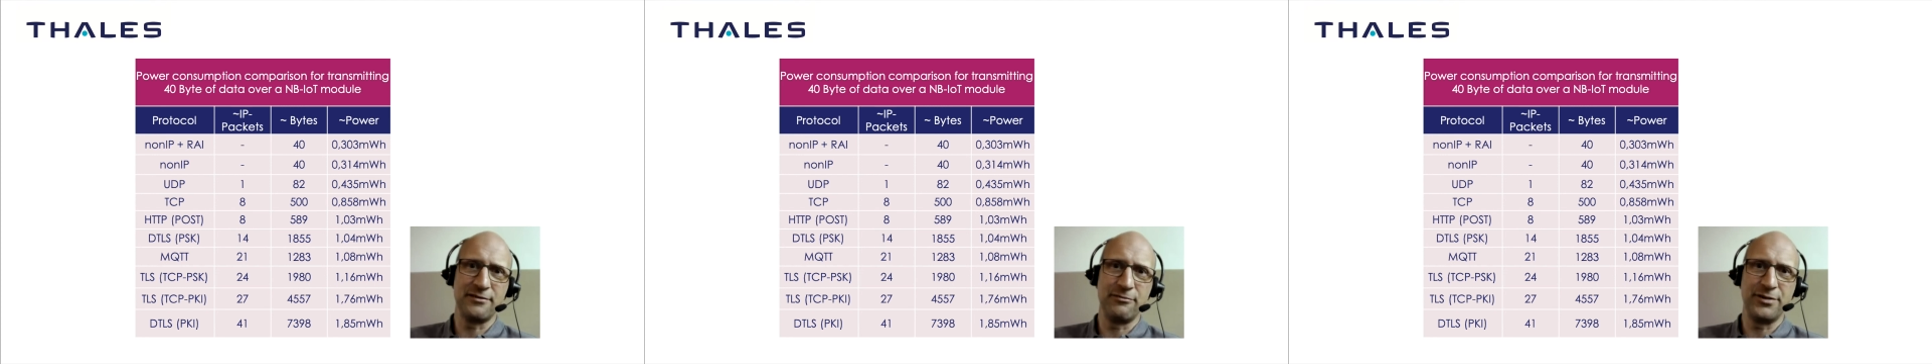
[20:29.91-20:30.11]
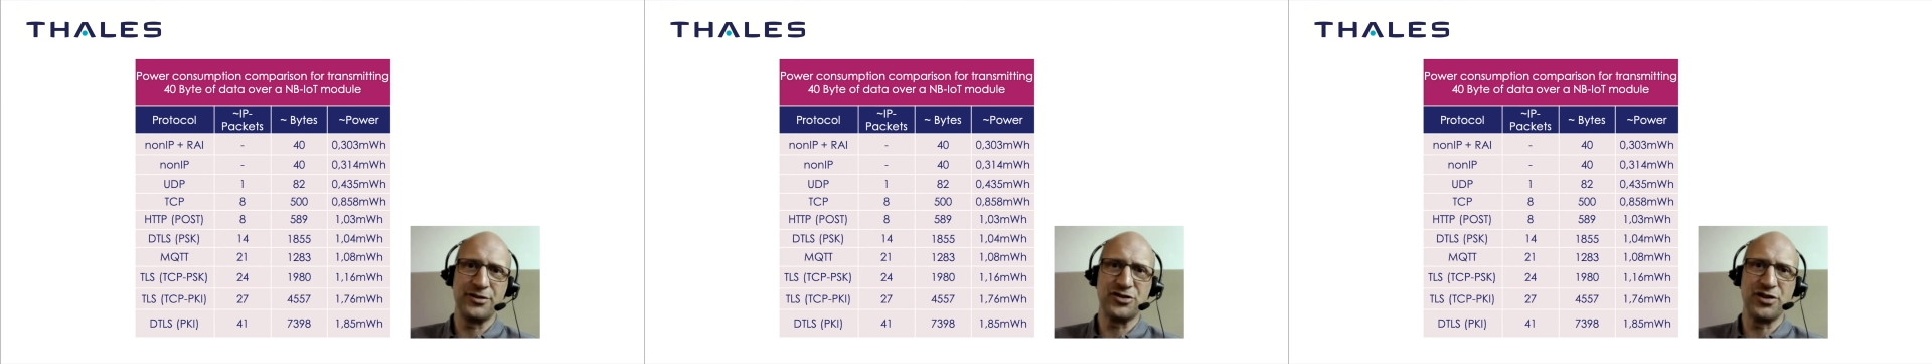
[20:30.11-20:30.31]

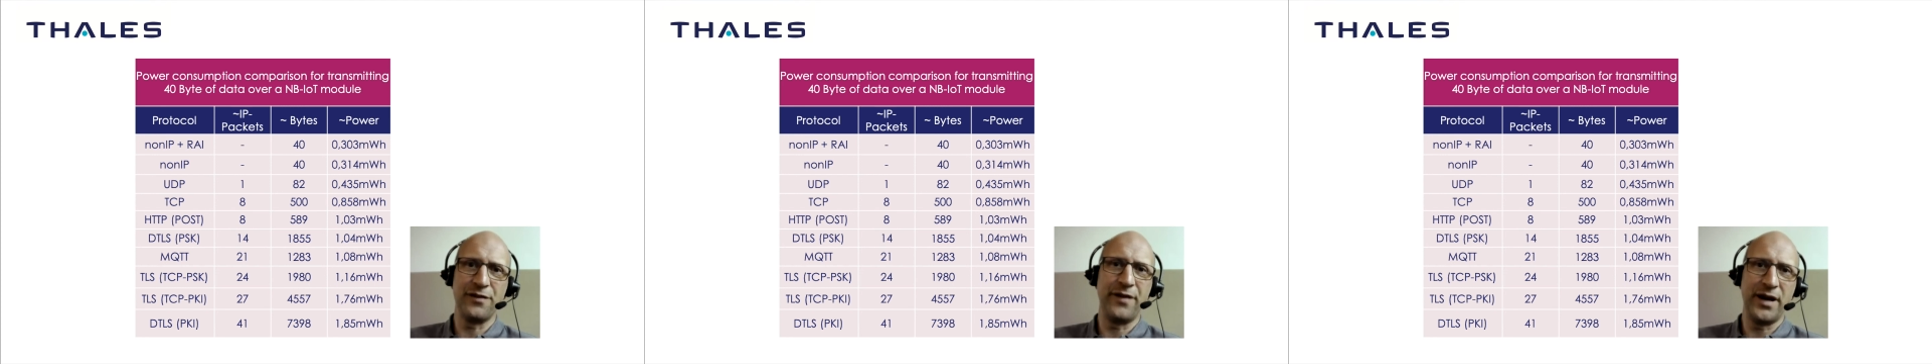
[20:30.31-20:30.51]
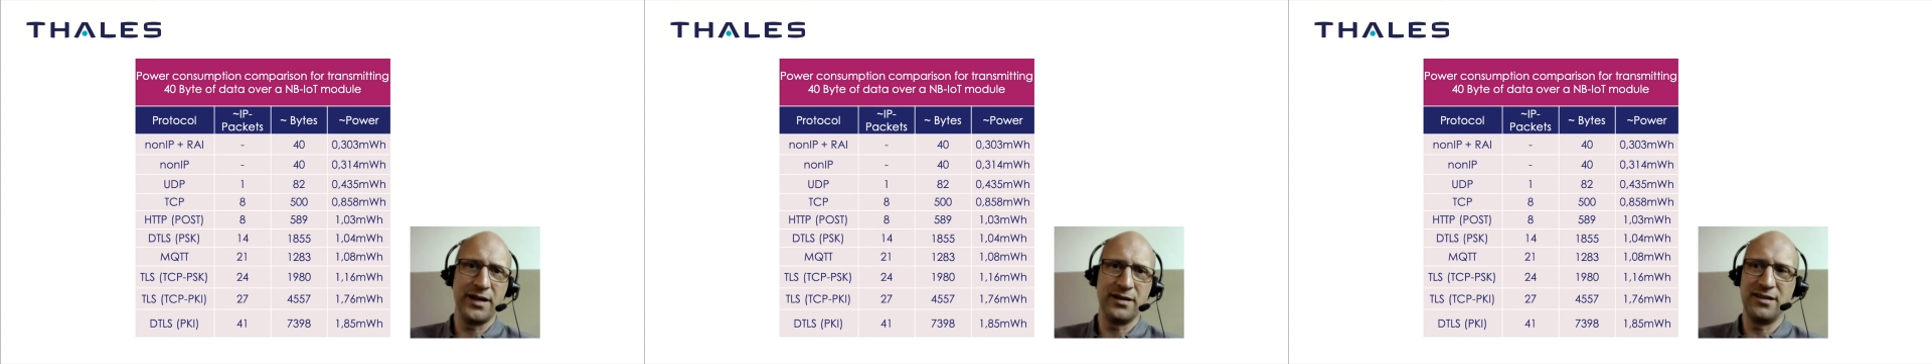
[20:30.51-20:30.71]
which are
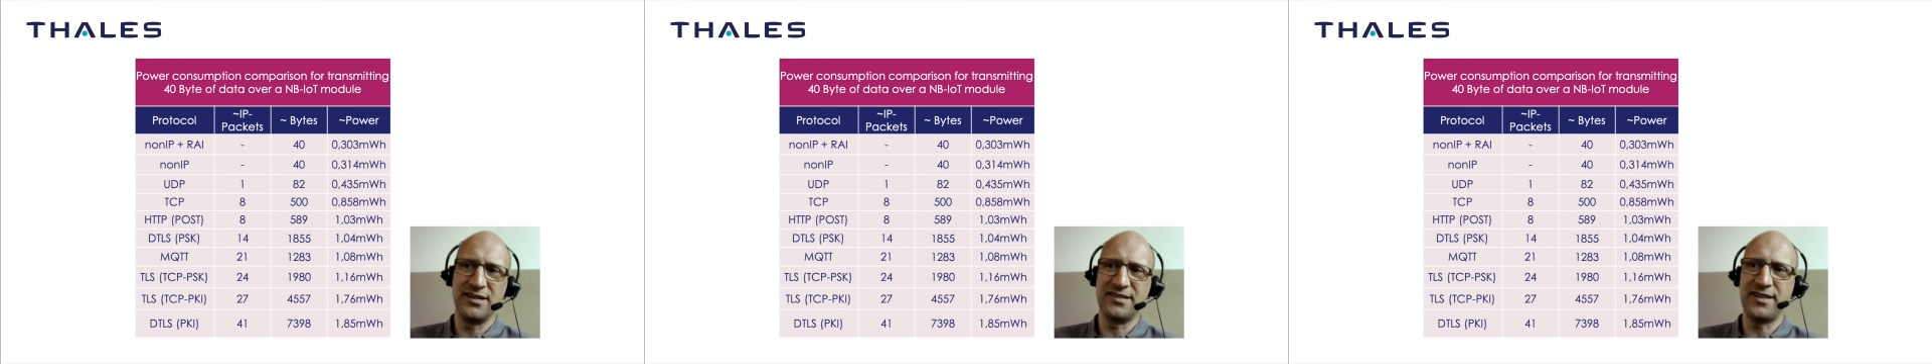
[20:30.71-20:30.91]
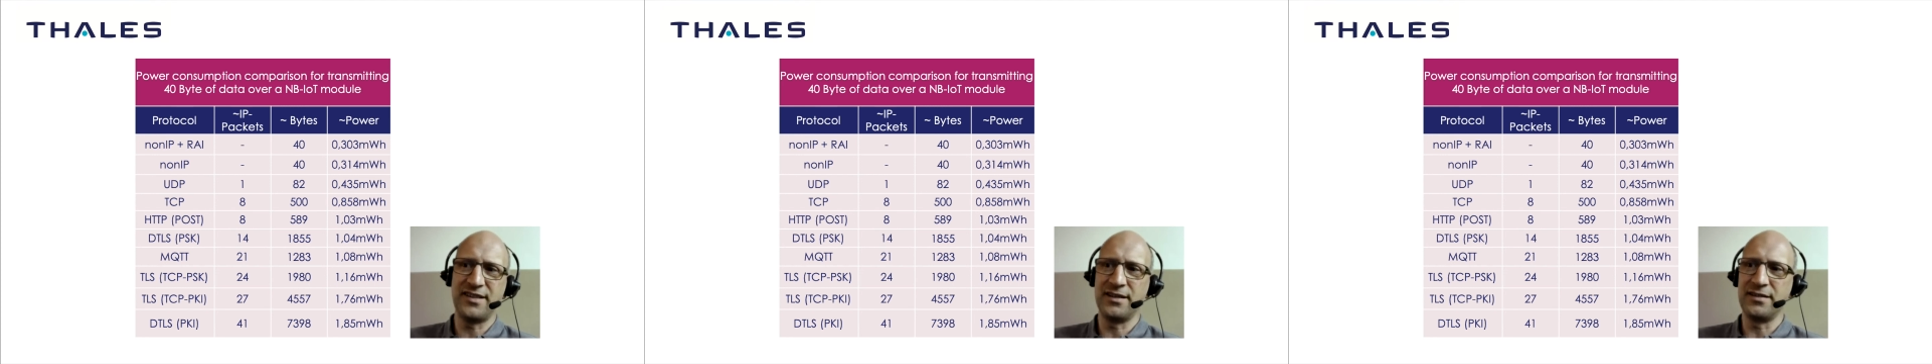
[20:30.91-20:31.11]
finally
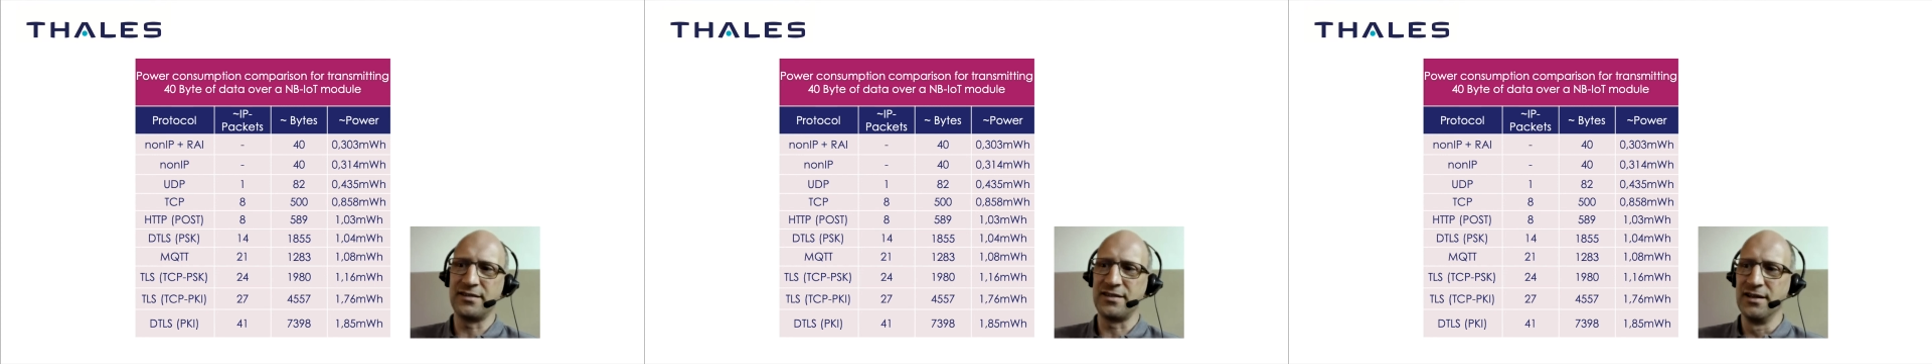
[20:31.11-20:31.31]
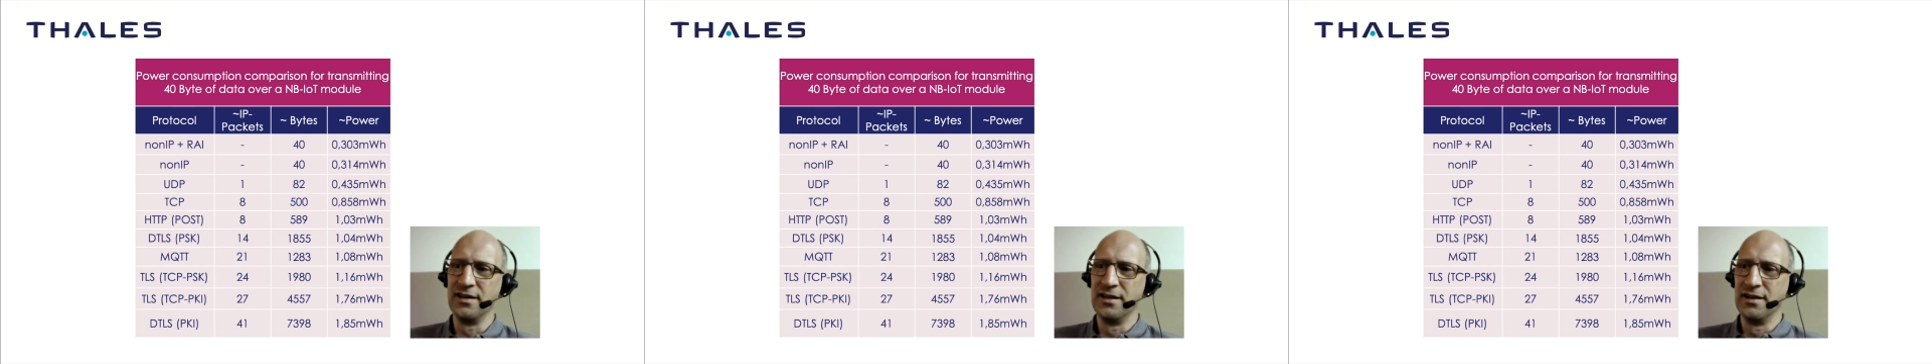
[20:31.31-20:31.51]
sent